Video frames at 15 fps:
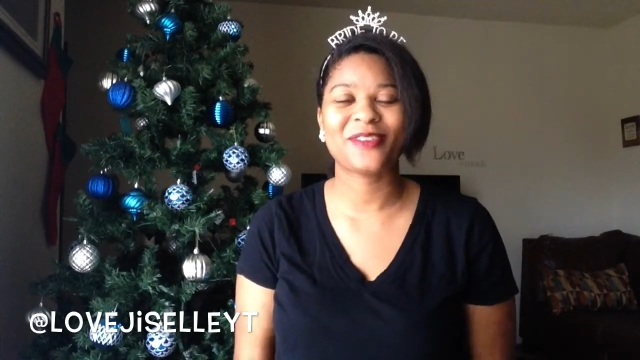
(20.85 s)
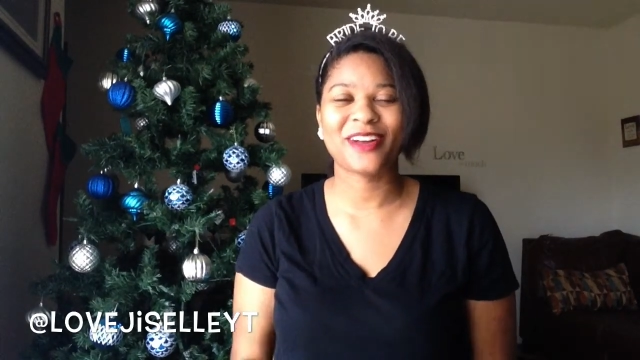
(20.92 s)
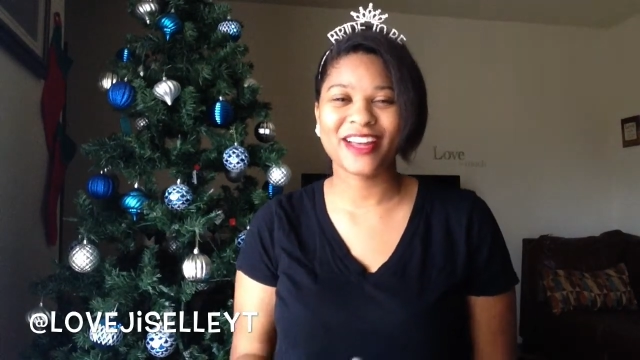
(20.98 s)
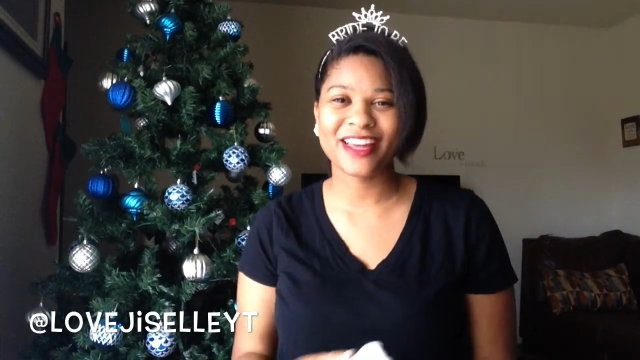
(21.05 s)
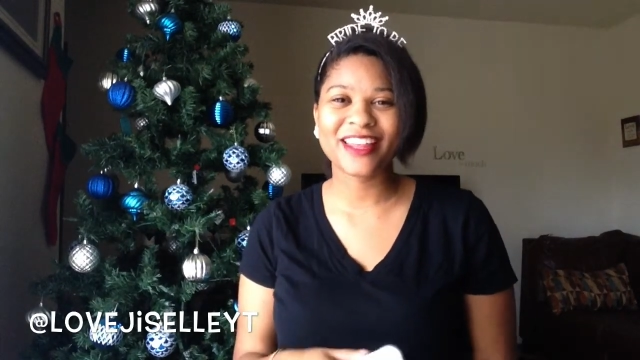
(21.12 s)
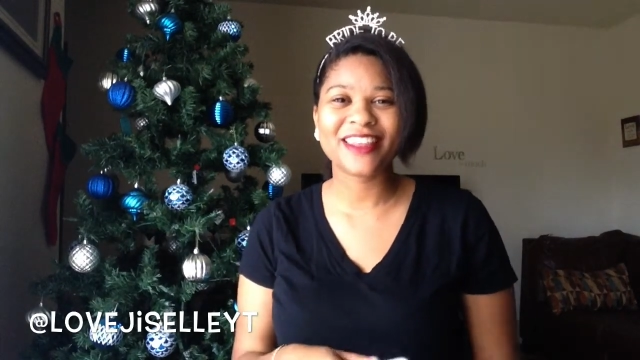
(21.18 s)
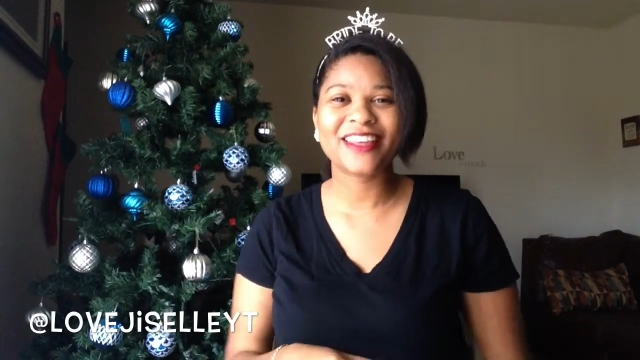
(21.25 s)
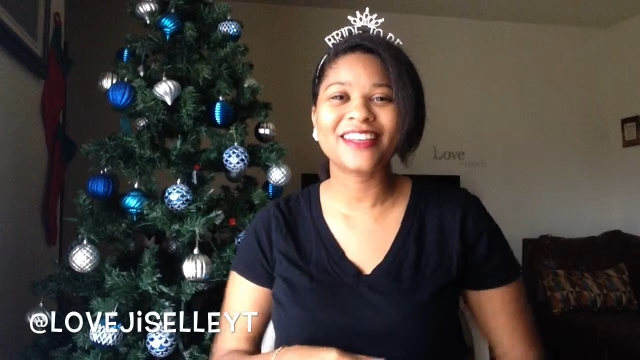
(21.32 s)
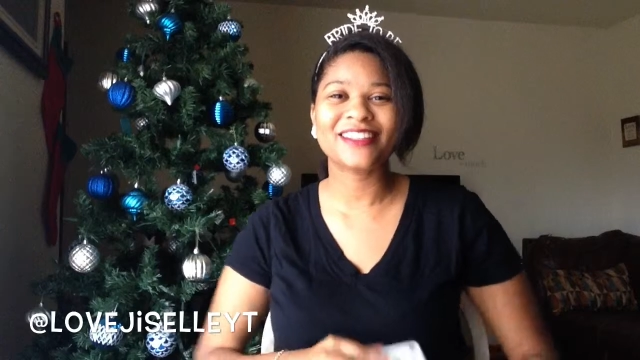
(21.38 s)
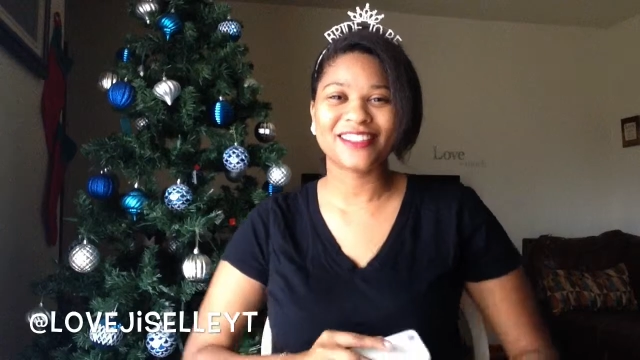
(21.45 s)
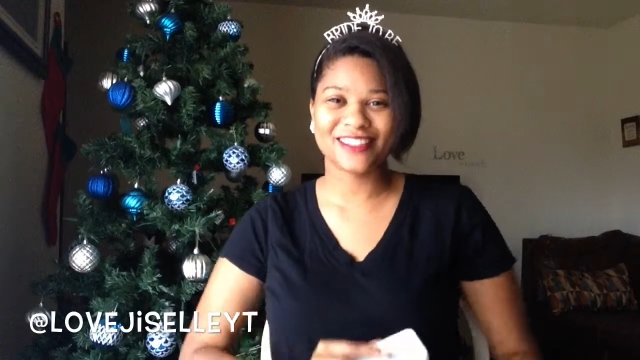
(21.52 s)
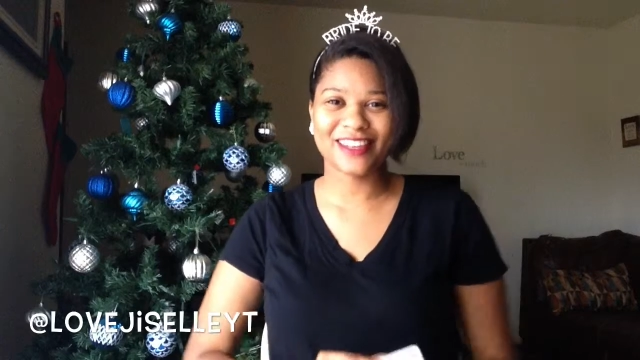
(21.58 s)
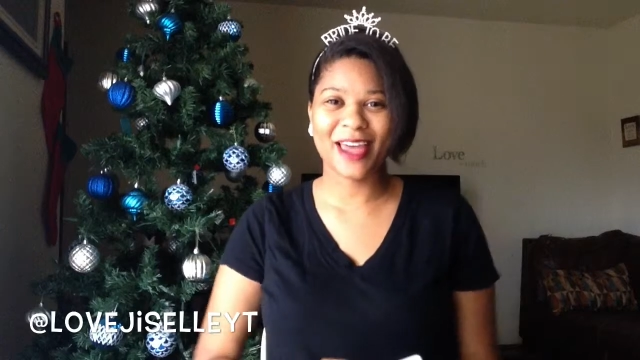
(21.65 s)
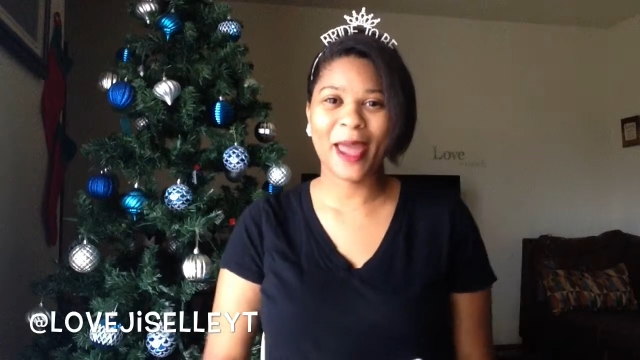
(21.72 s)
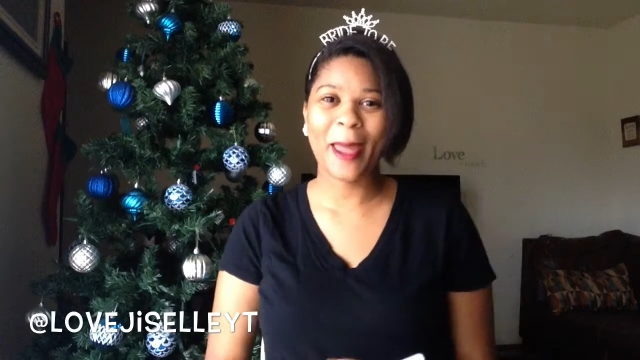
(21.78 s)
we're in the
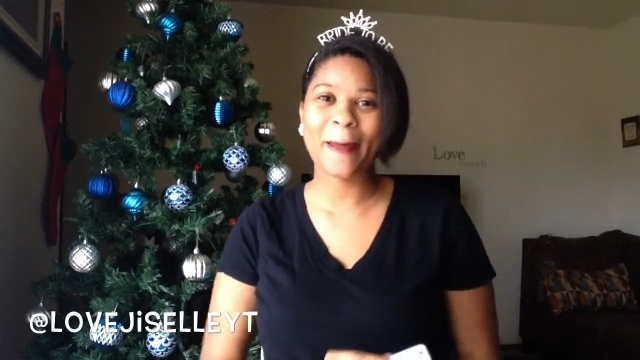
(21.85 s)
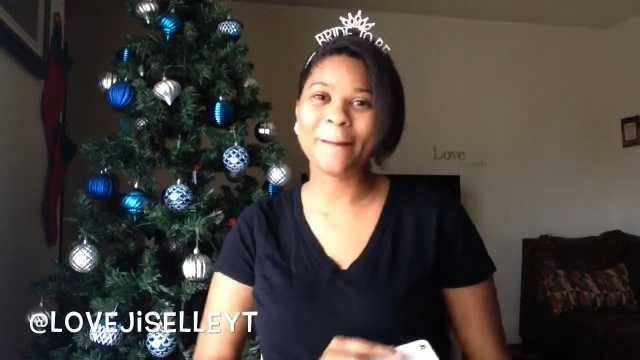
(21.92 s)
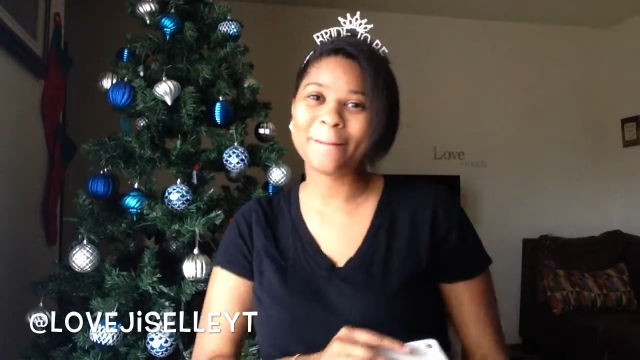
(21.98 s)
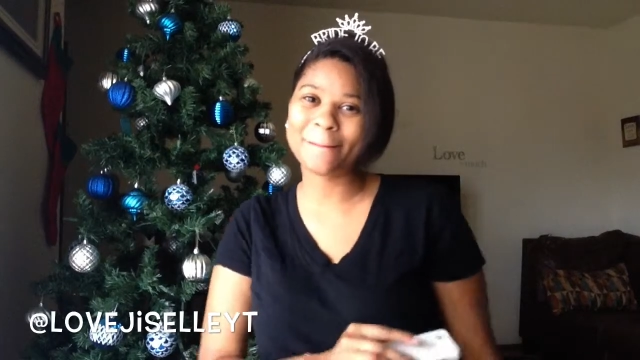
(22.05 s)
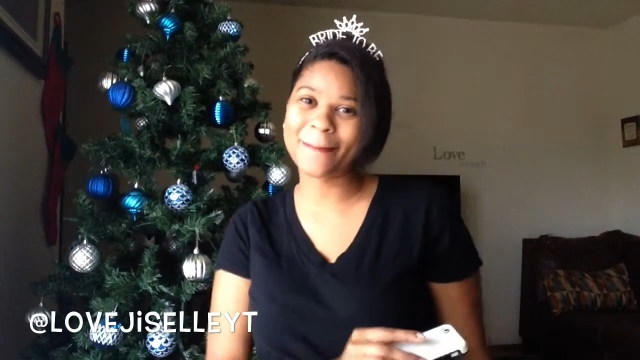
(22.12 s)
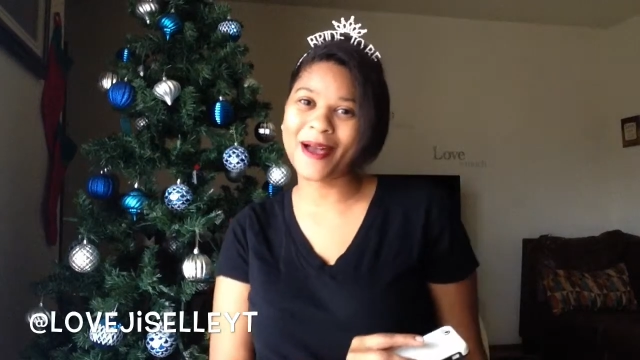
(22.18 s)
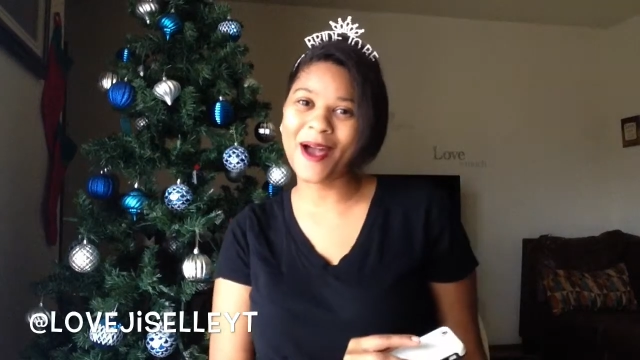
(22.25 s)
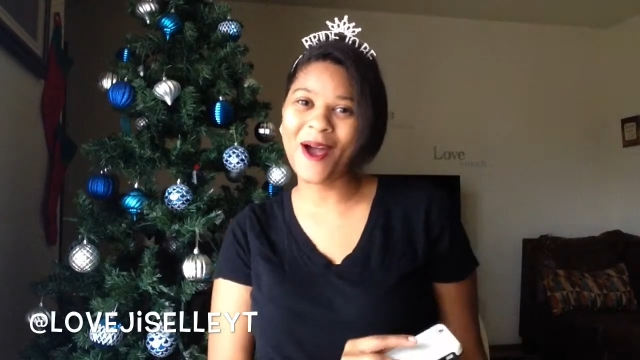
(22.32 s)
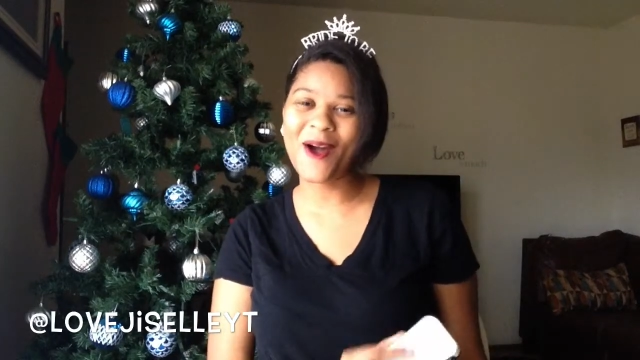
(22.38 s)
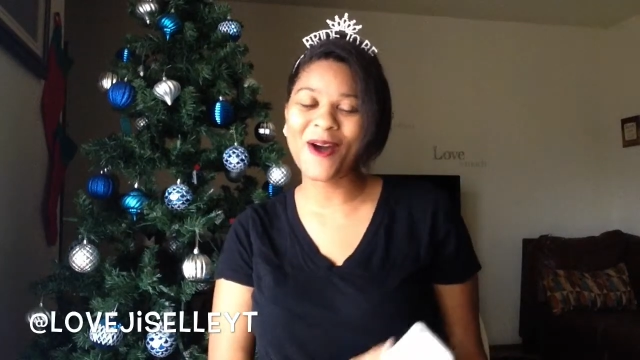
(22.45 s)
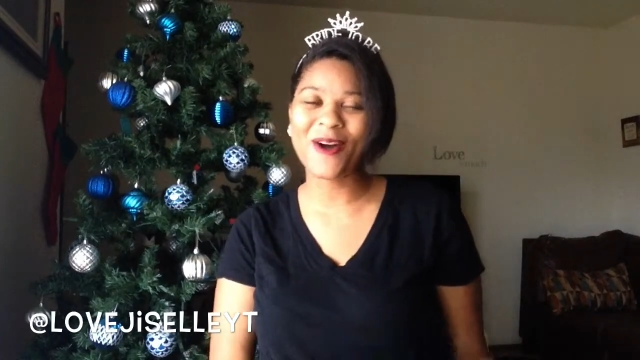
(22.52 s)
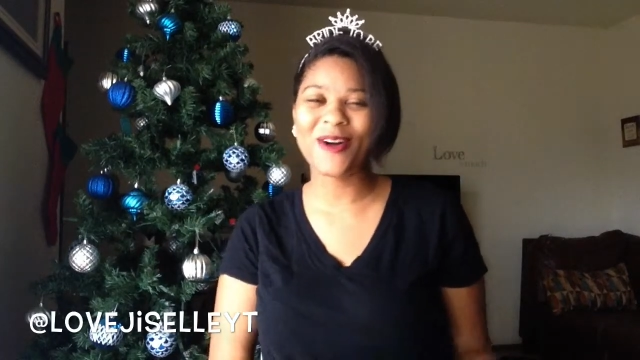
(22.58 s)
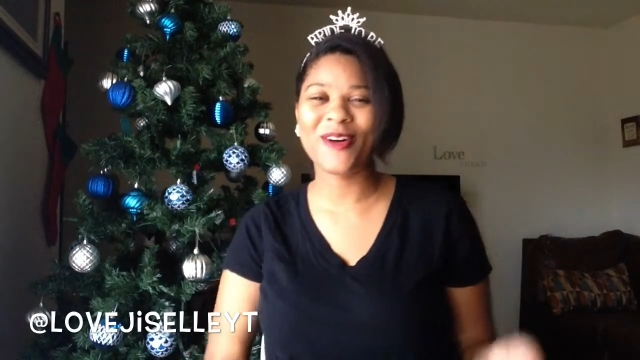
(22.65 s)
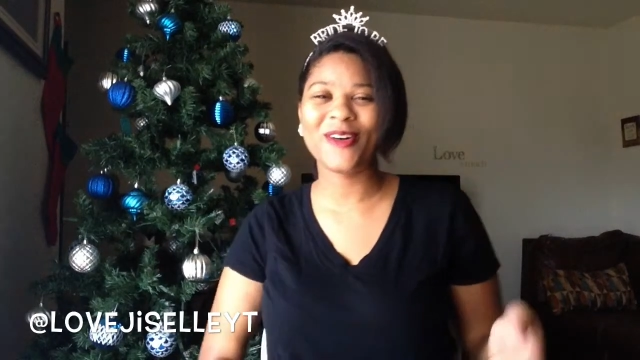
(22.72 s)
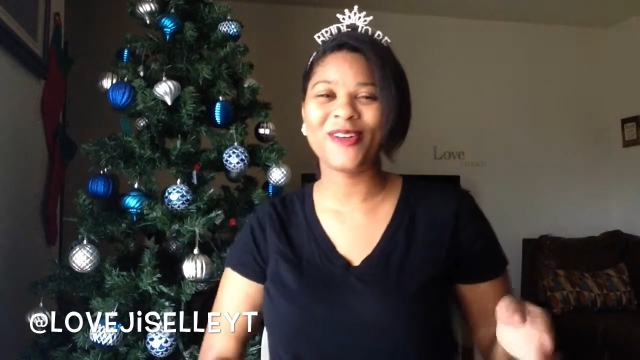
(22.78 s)
same
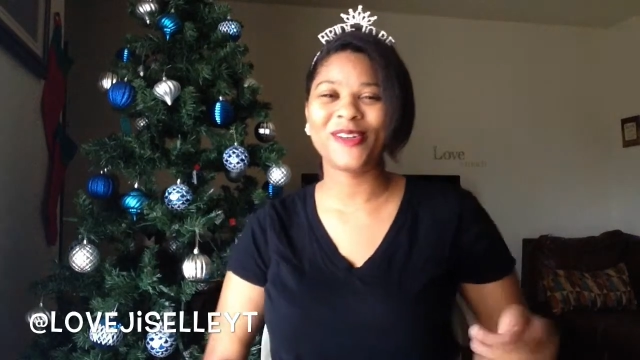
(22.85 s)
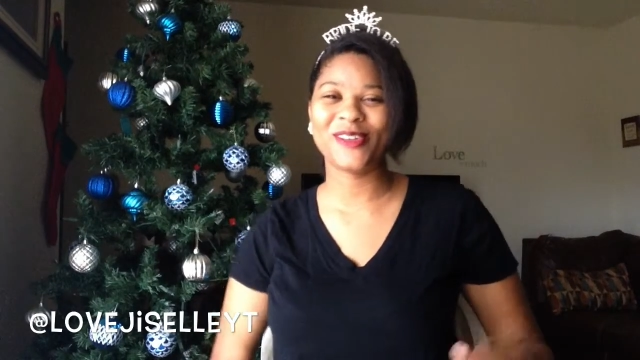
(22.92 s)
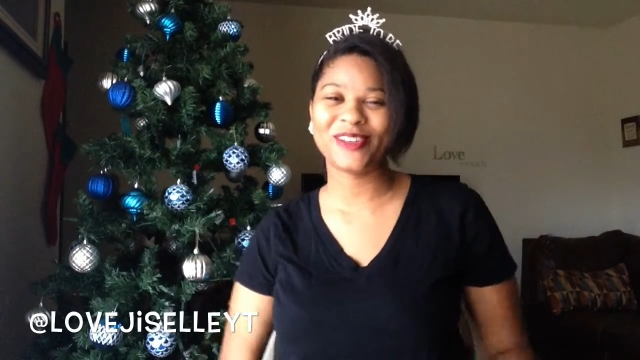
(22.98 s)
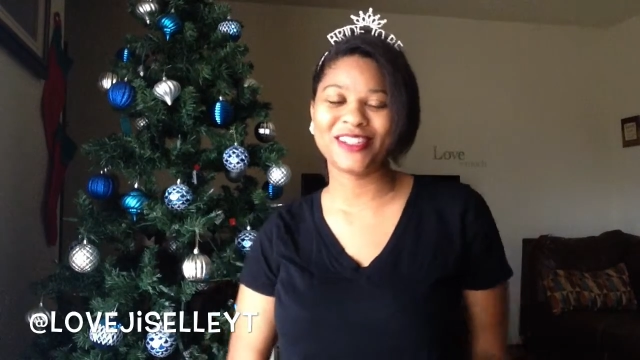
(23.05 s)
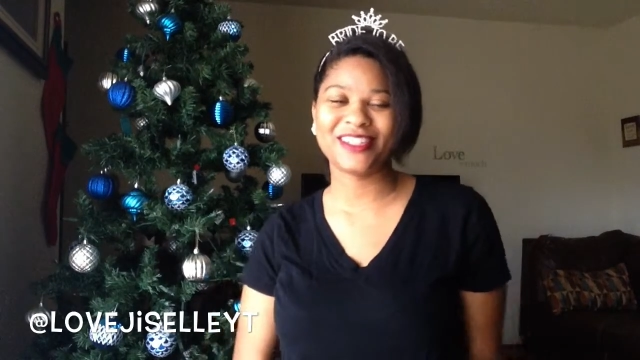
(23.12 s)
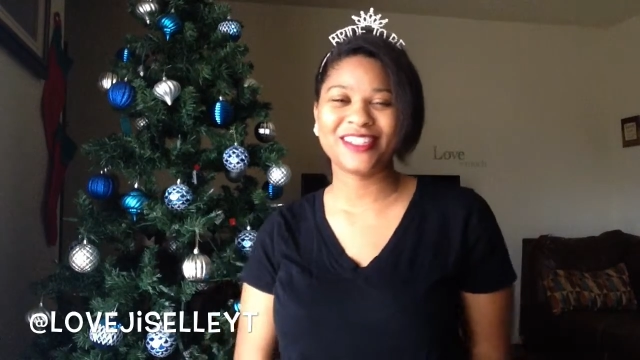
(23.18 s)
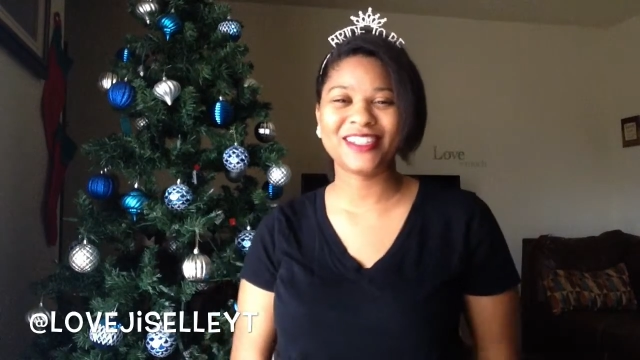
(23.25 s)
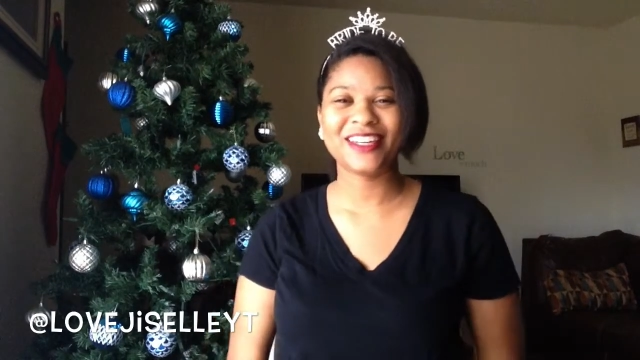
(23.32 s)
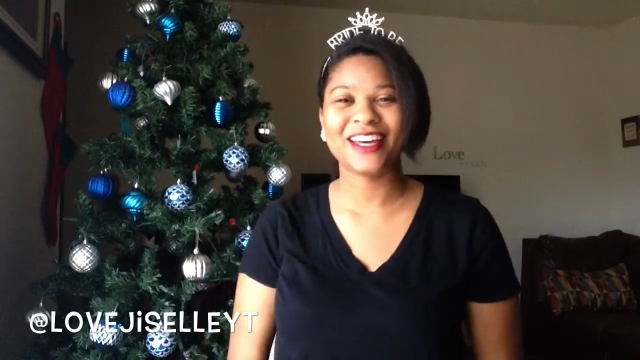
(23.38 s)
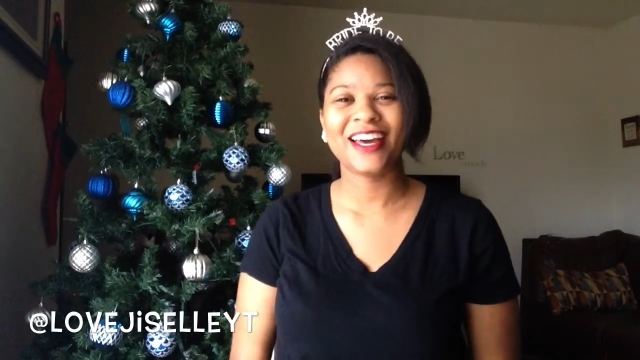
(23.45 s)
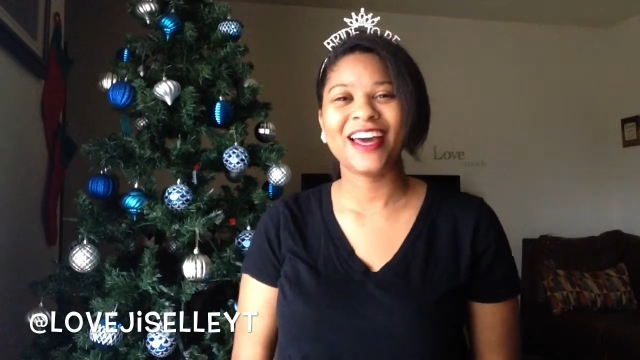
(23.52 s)
boat.